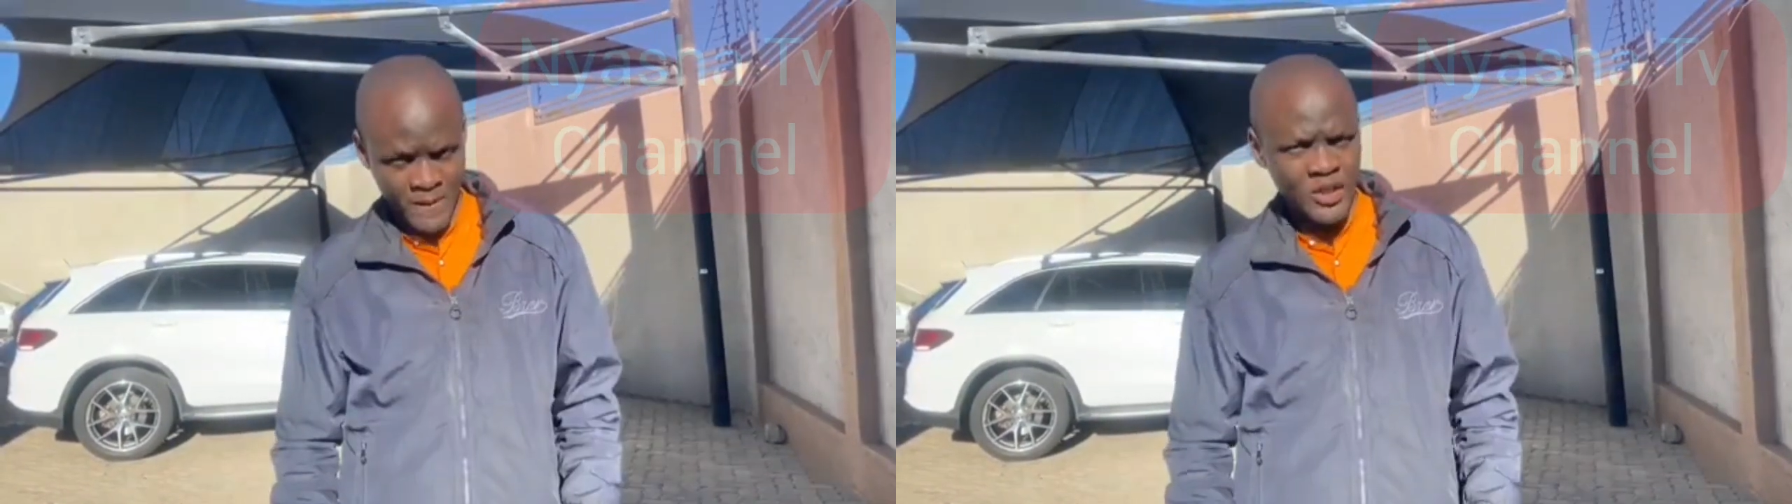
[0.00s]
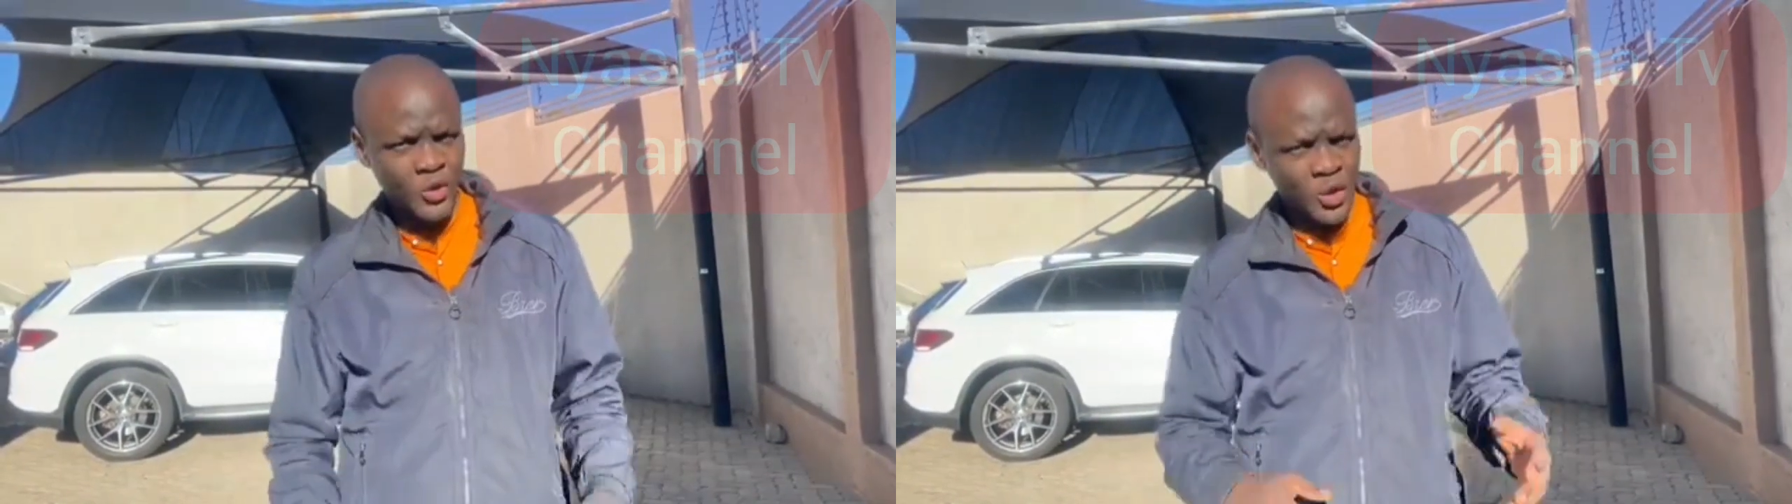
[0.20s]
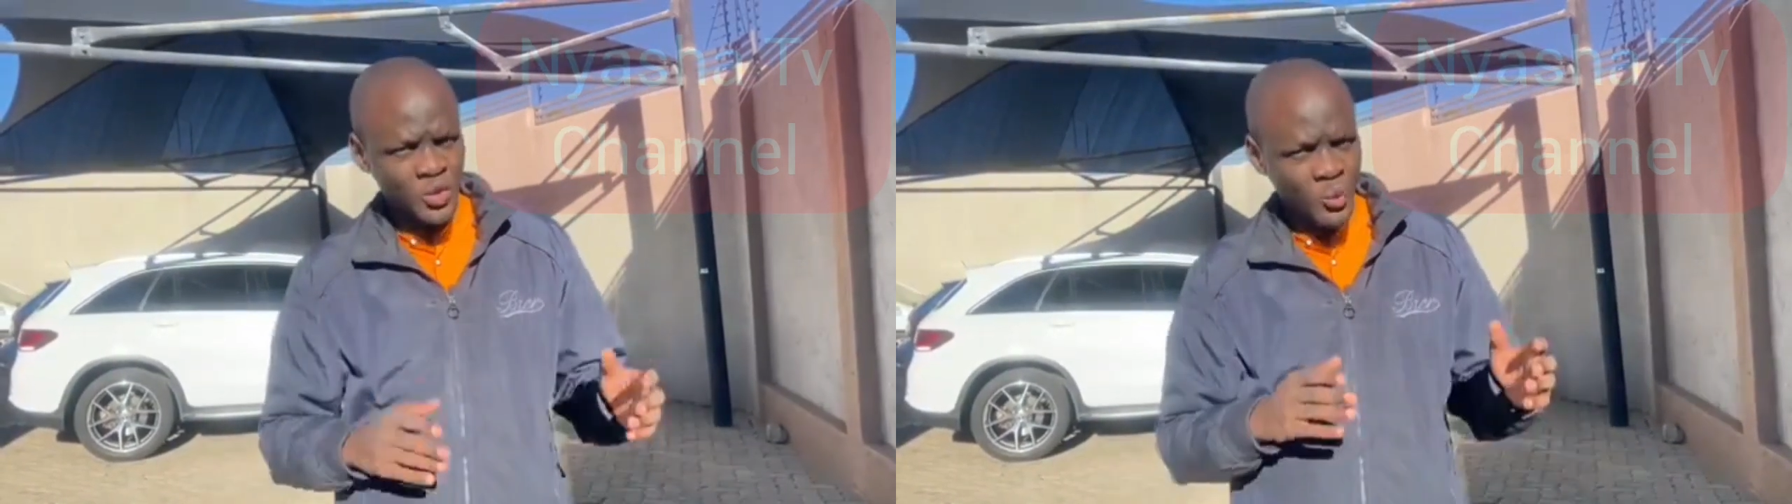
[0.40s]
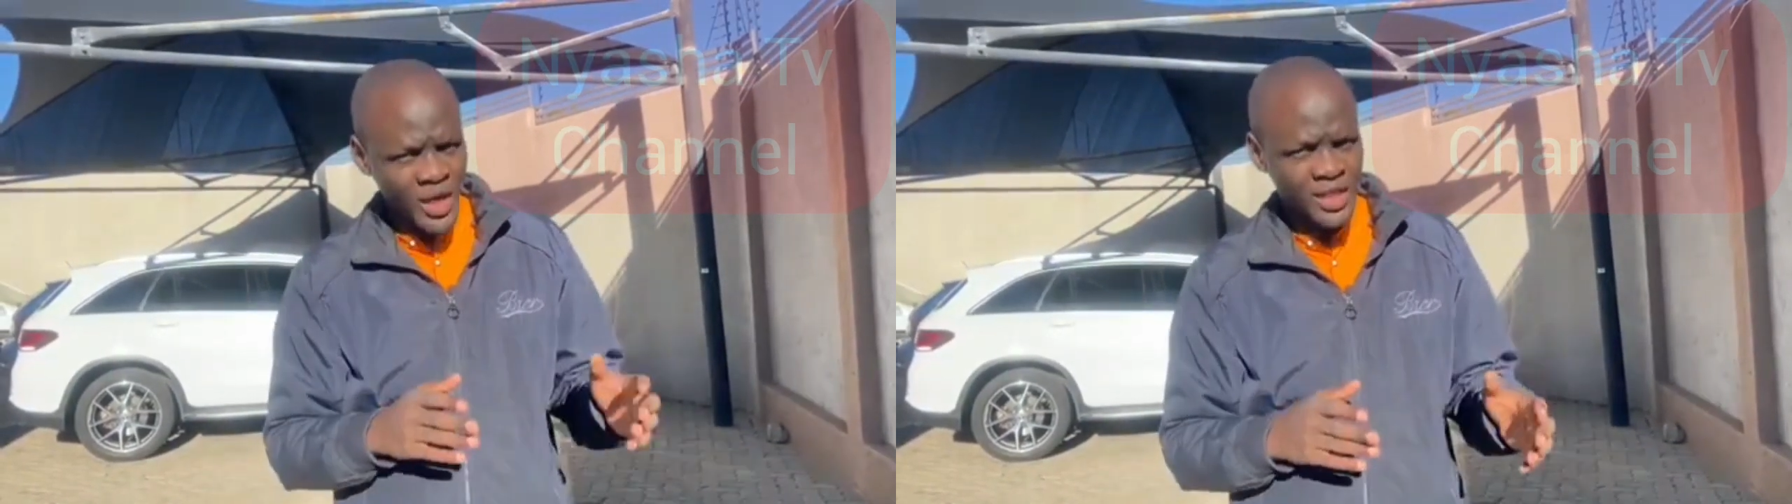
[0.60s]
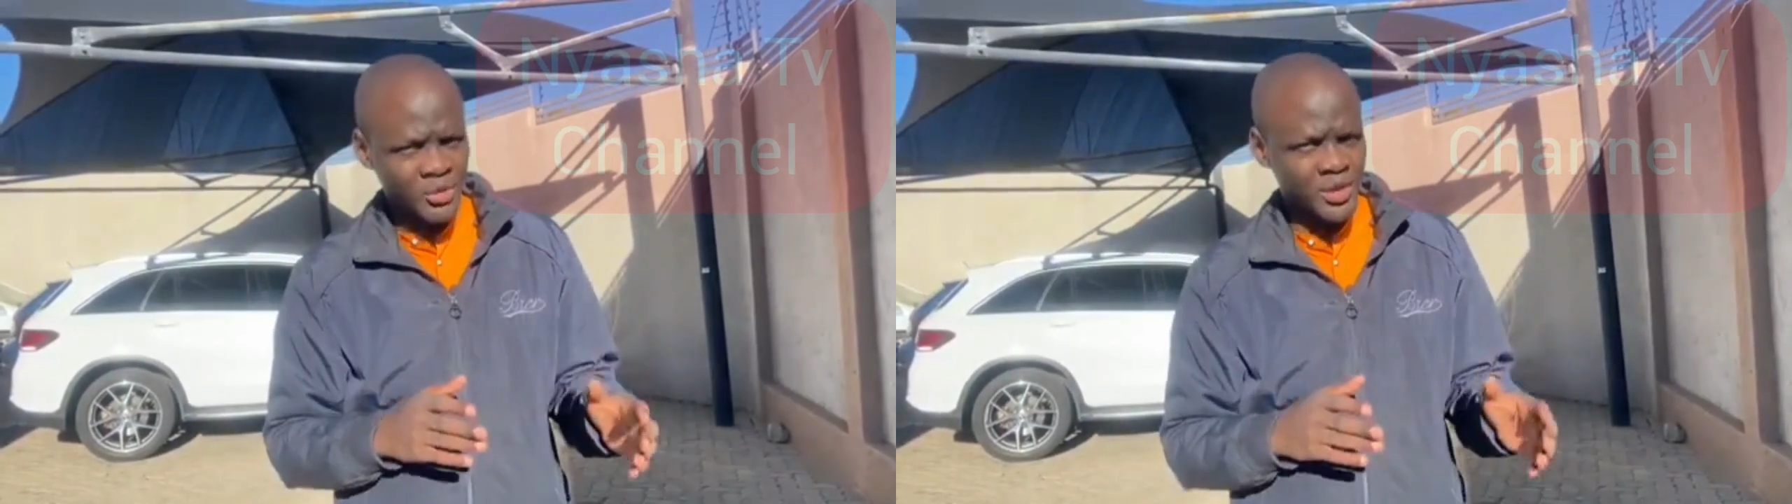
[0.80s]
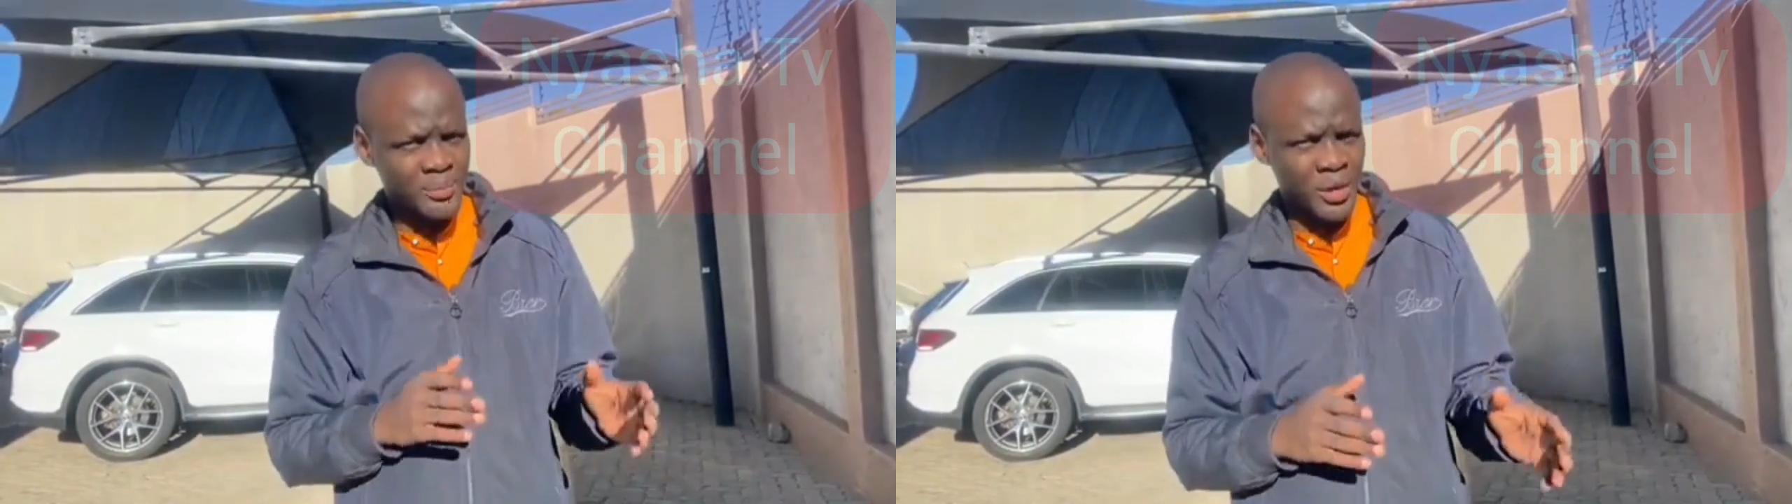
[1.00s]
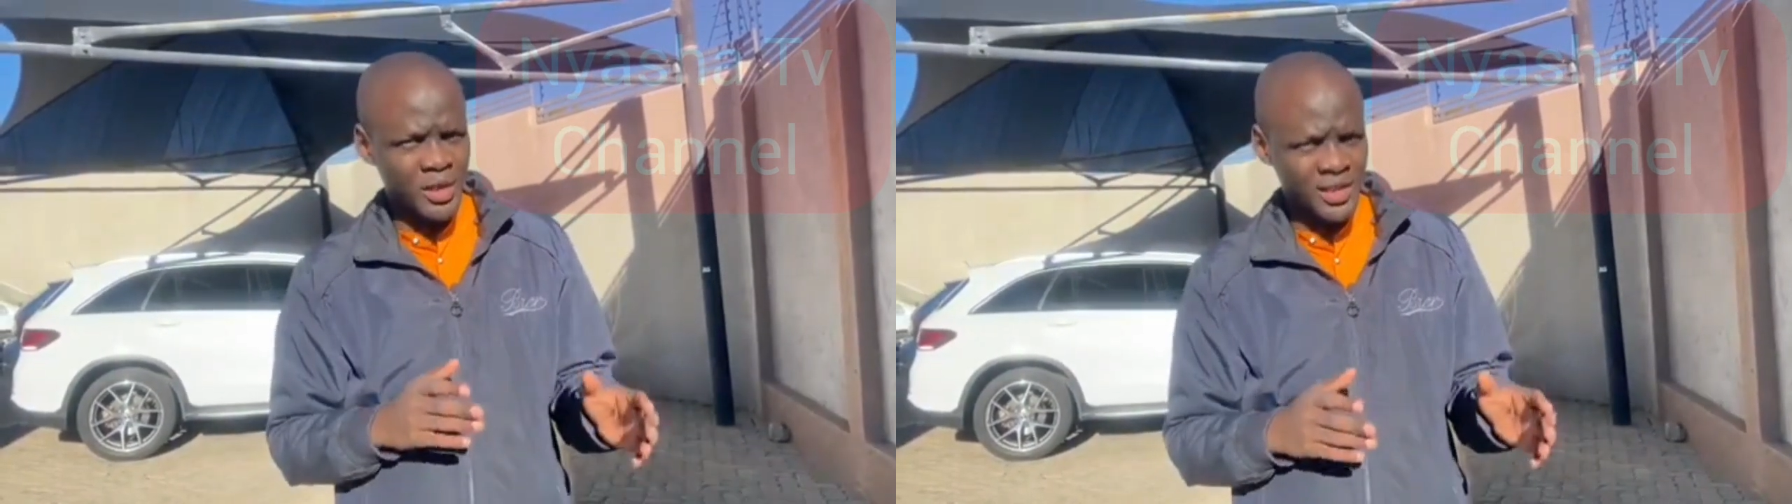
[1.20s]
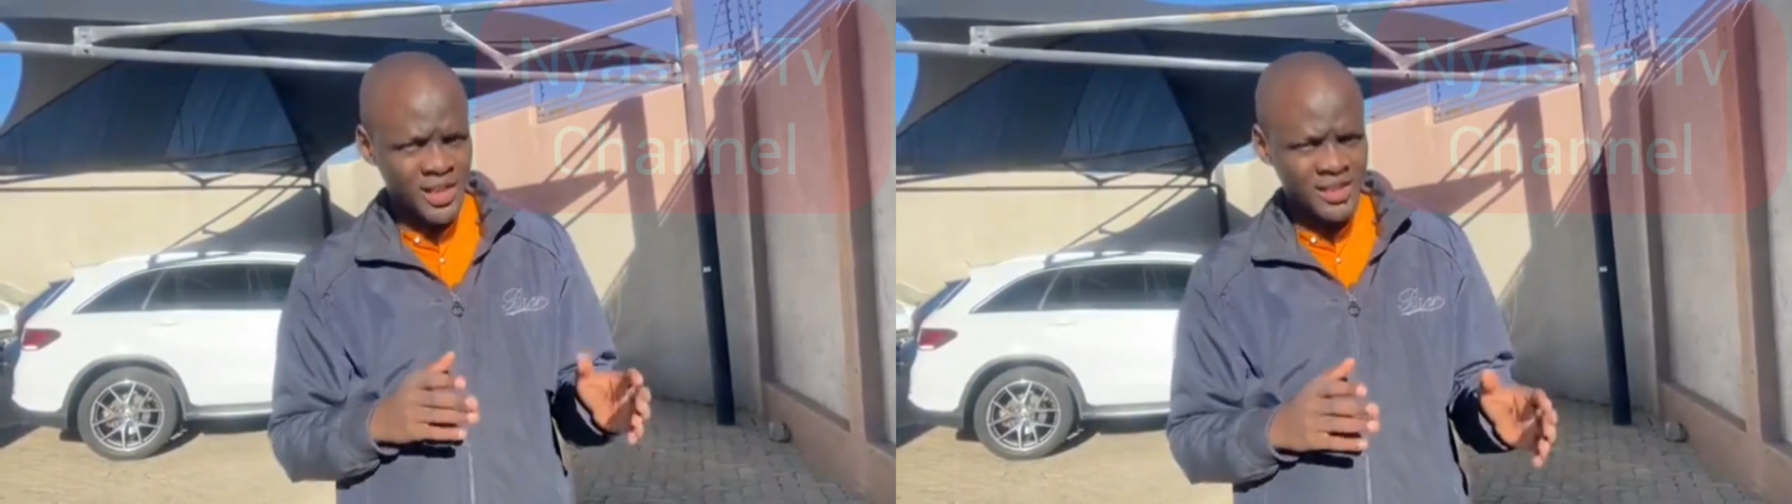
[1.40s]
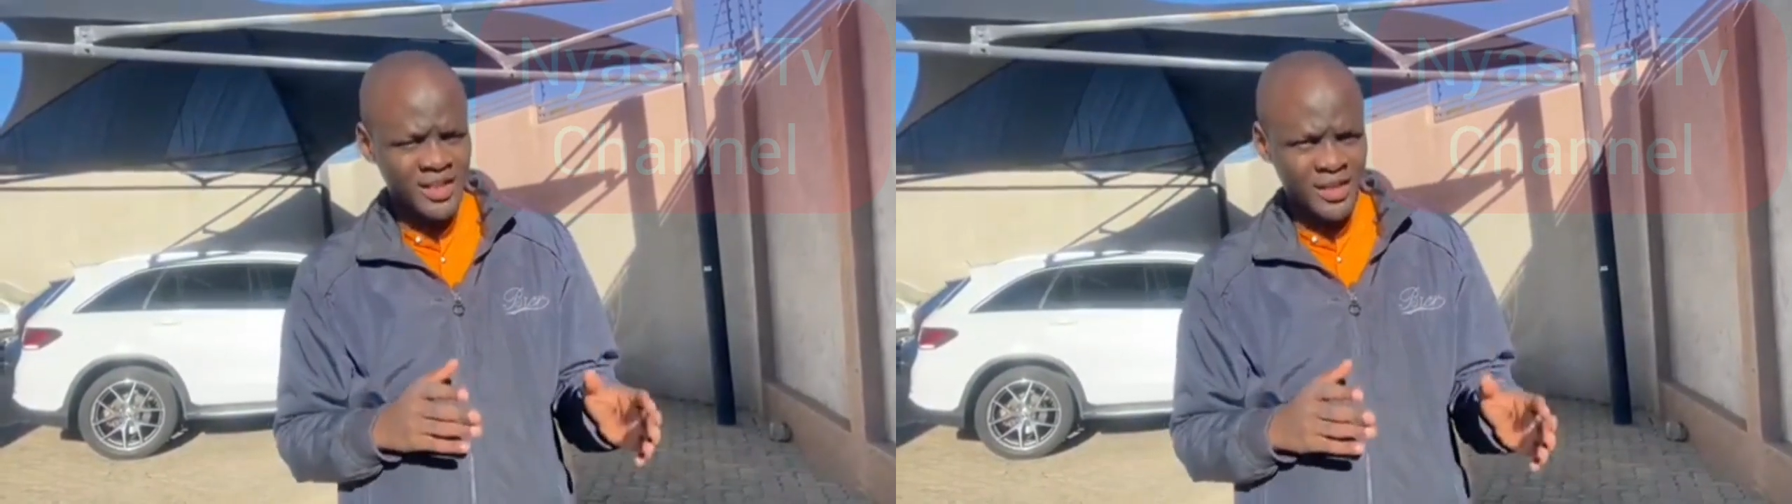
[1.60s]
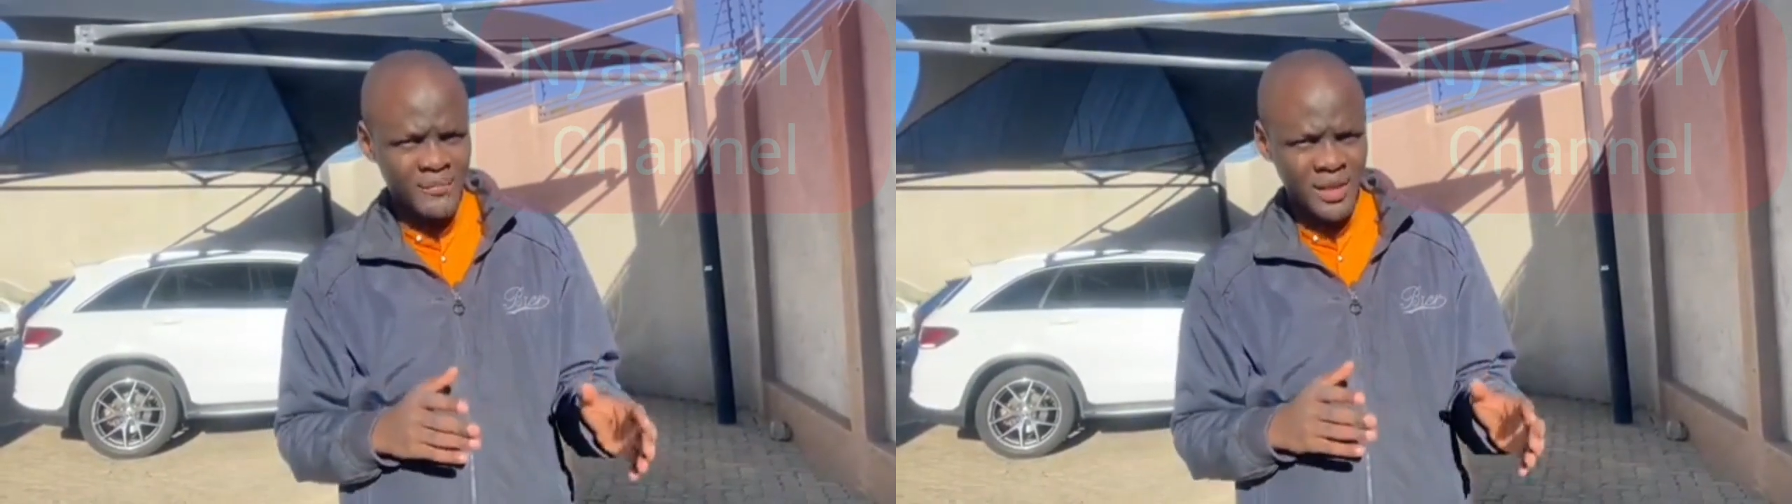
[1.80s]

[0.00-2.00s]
And so those words that were spoken yesterday